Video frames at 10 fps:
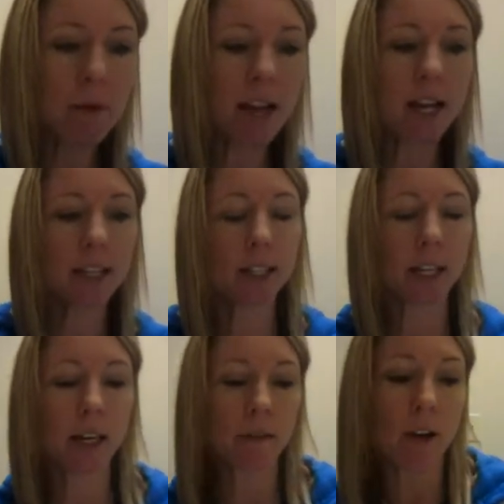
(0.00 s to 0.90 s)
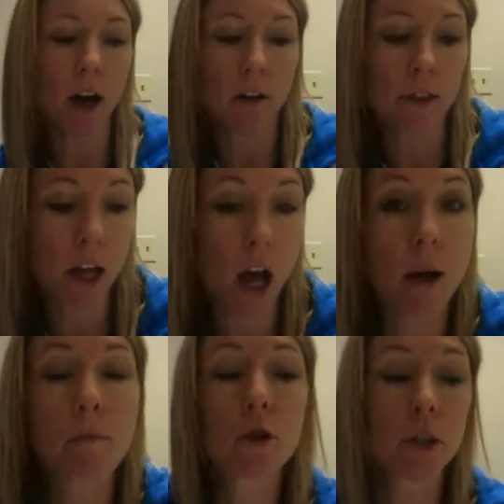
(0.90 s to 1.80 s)
because it involves
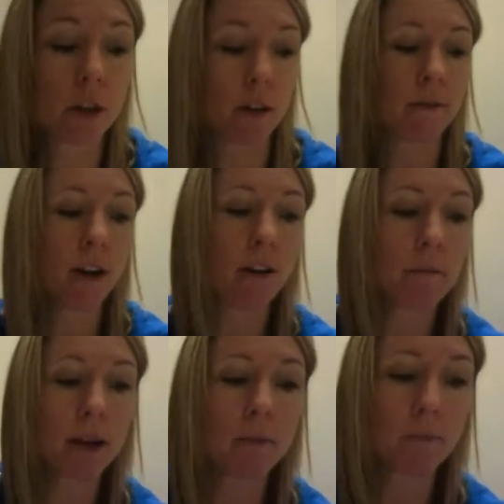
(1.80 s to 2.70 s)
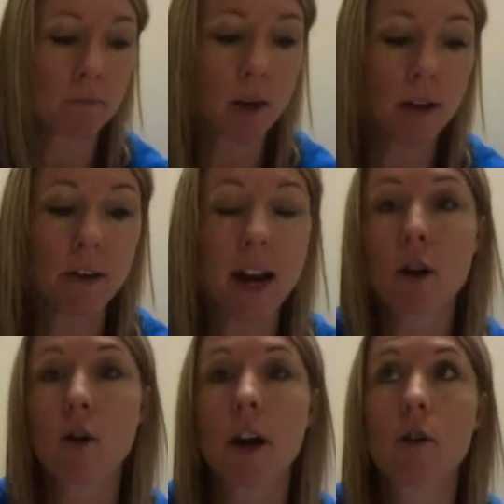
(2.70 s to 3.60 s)
um, personal involvement of the
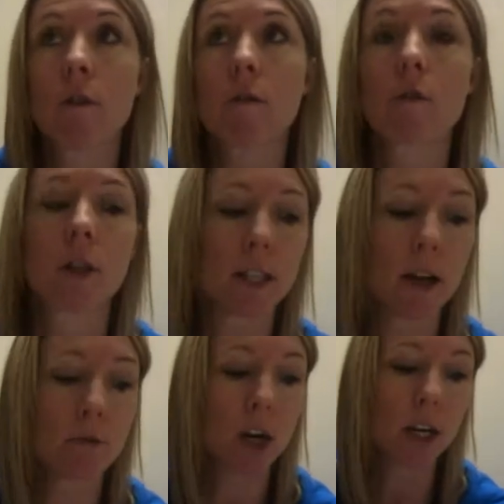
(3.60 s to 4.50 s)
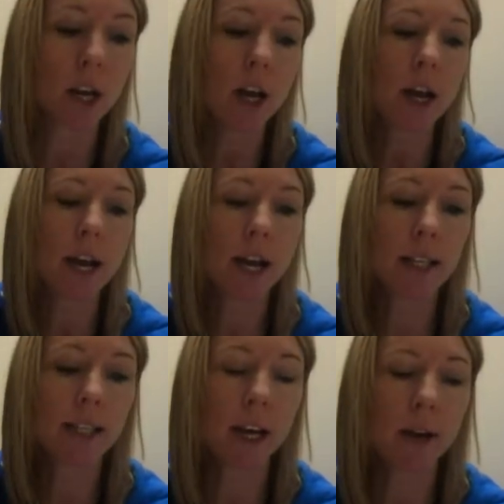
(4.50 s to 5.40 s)
narrator for the subject.
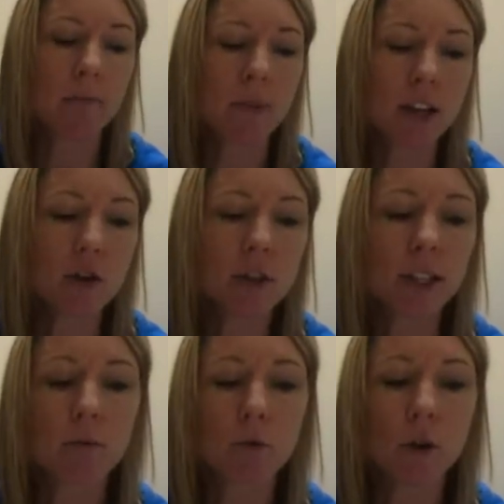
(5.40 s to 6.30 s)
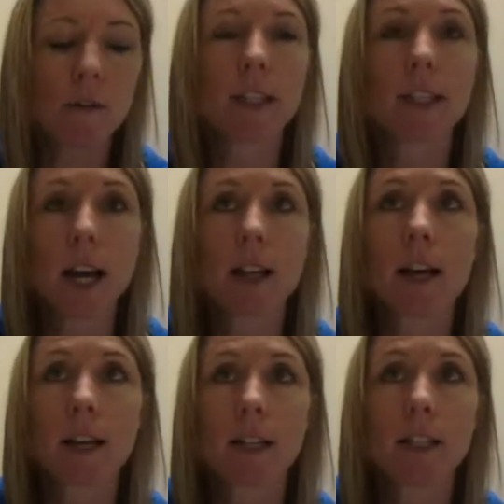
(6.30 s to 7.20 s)
It's um, it uses more of a
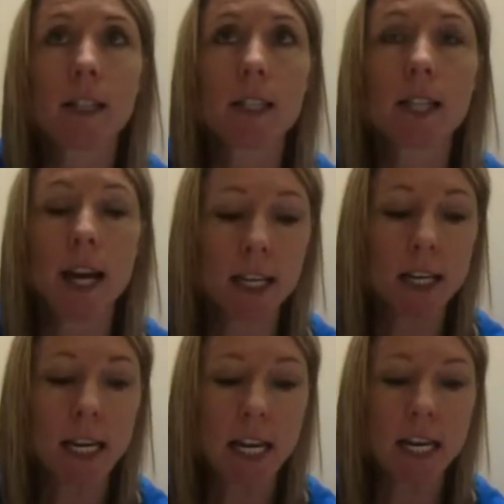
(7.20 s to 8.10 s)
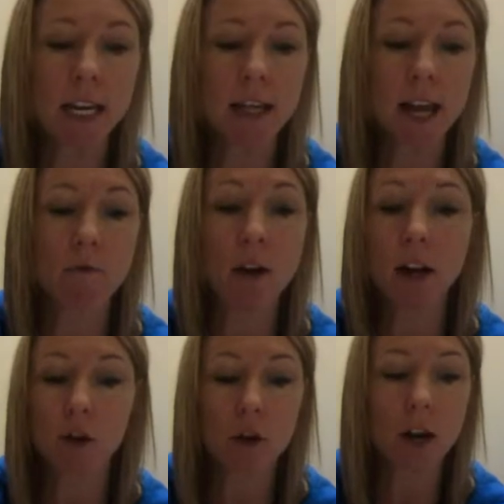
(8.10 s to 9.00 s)
stylized technique than
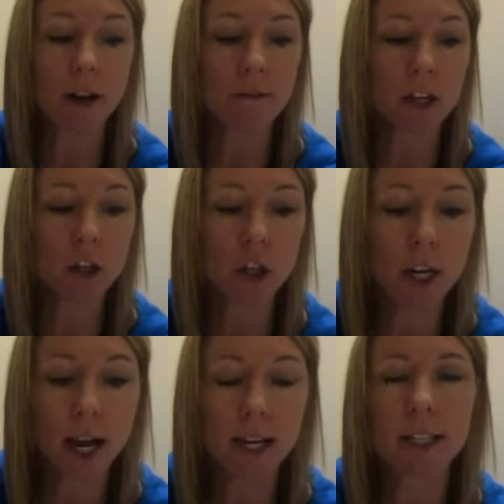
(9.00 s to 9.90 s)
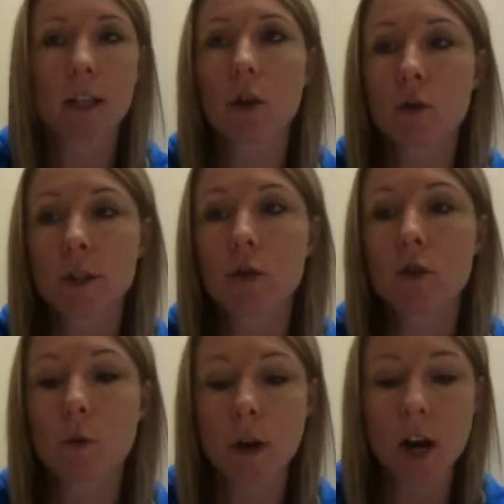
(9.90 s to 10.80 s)
regular nonfiction, and it's closer
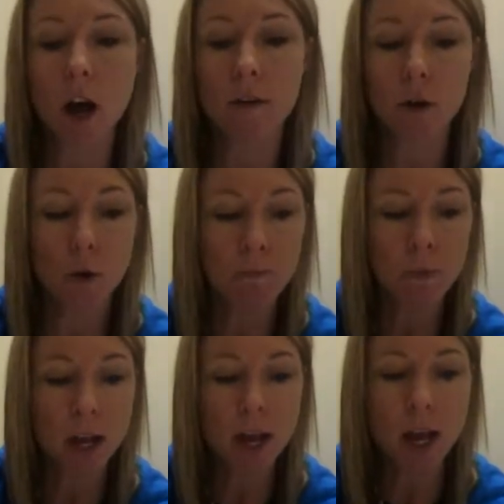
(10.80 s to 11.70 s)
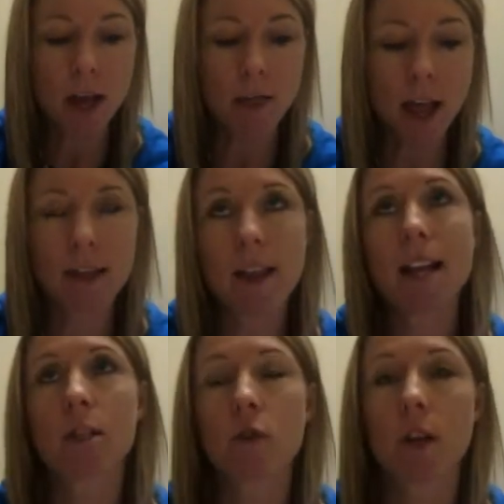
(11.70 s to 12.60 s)
to a novel. And
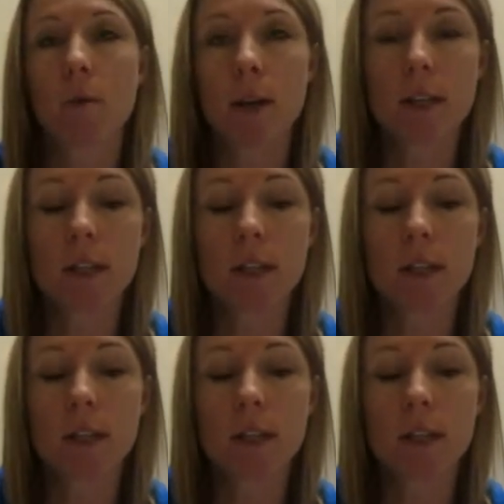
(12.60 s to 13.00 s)
that's really what